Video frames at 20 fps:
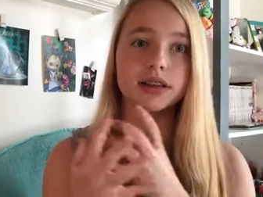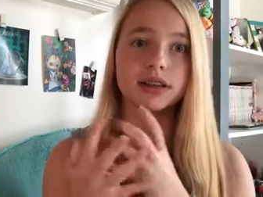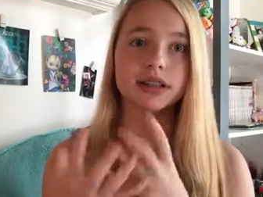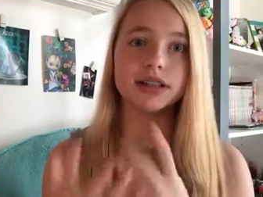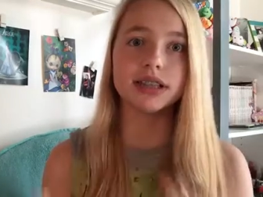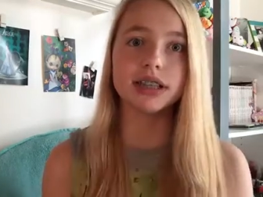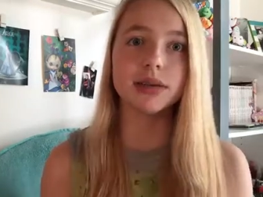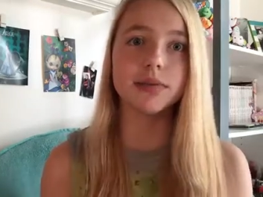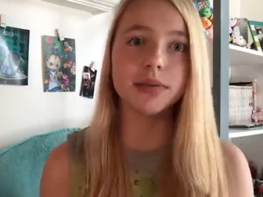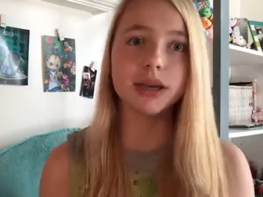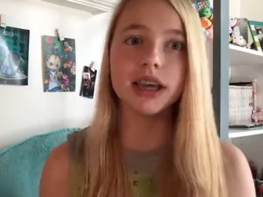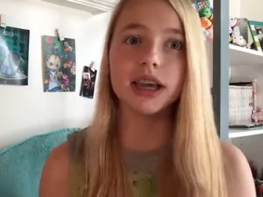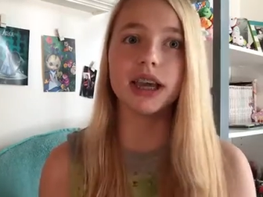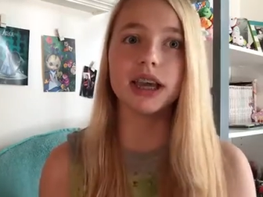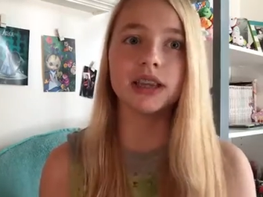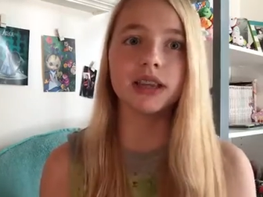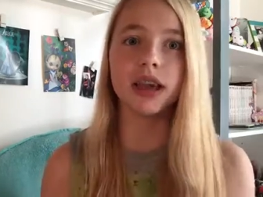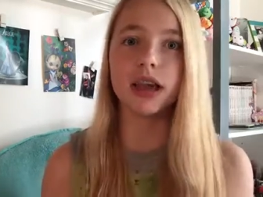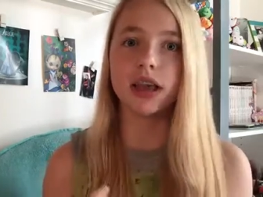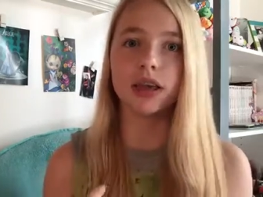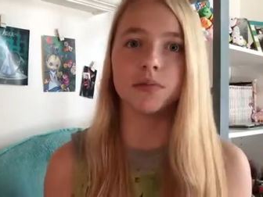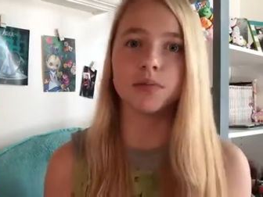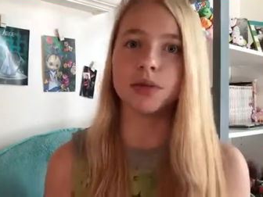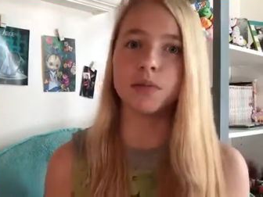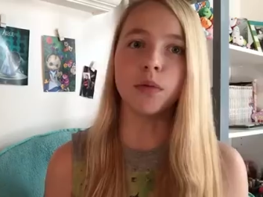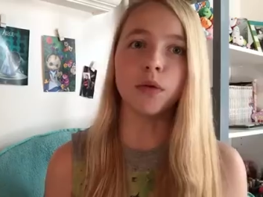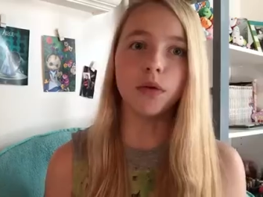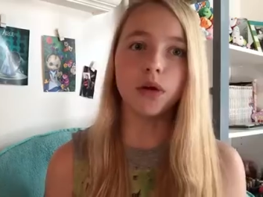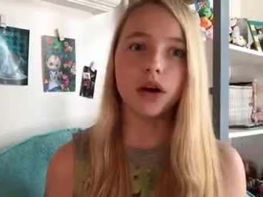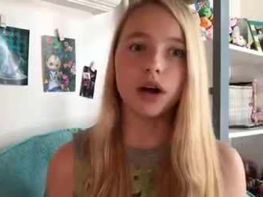see me and yell at
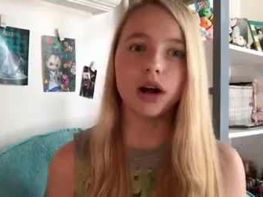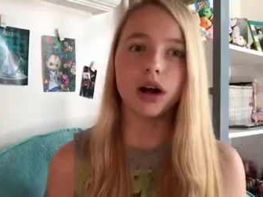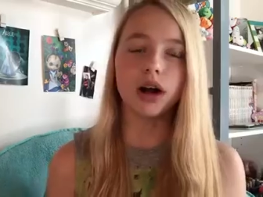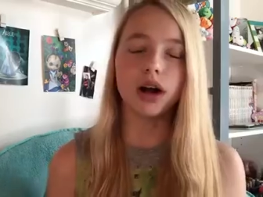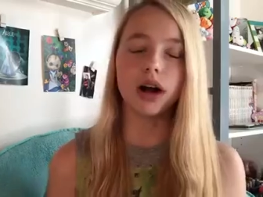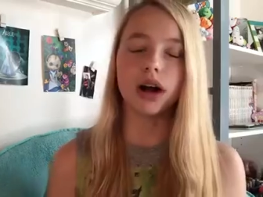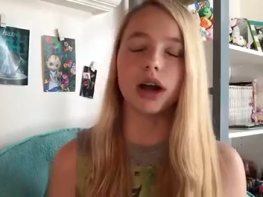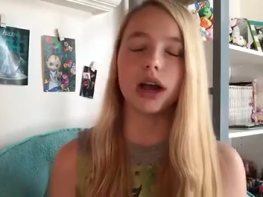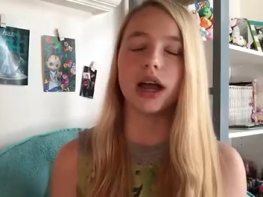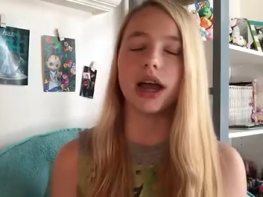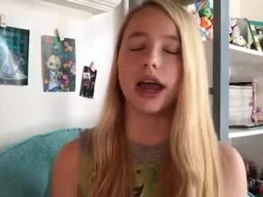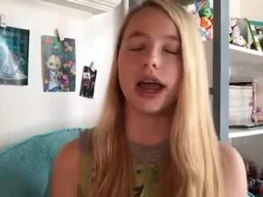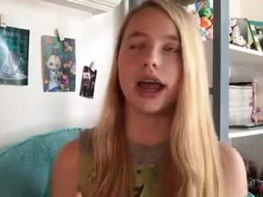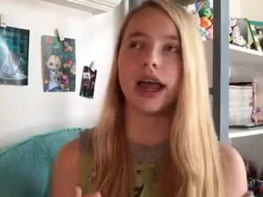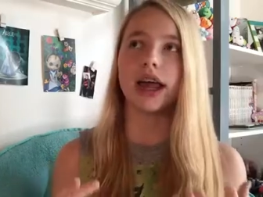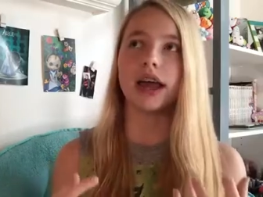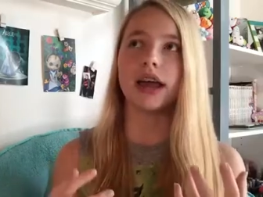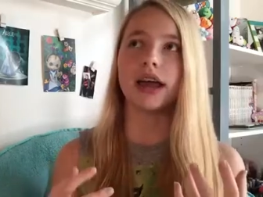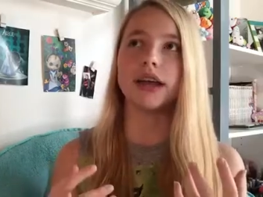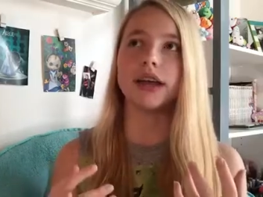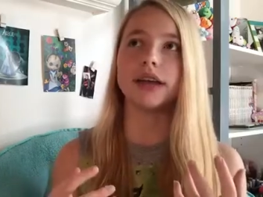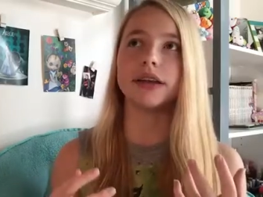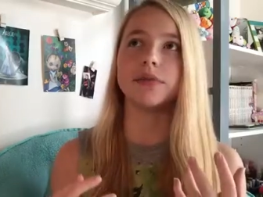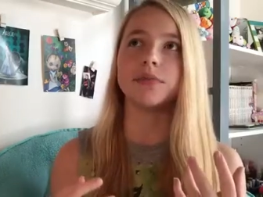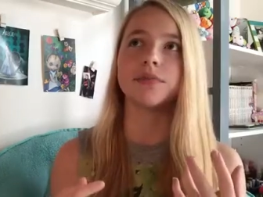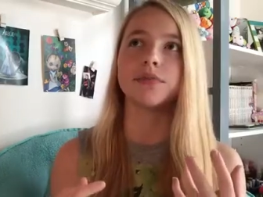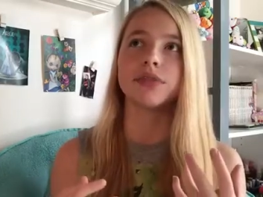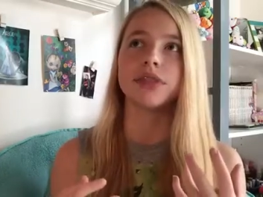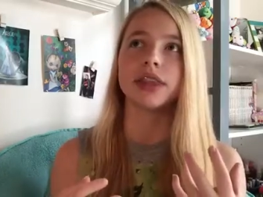me more, and,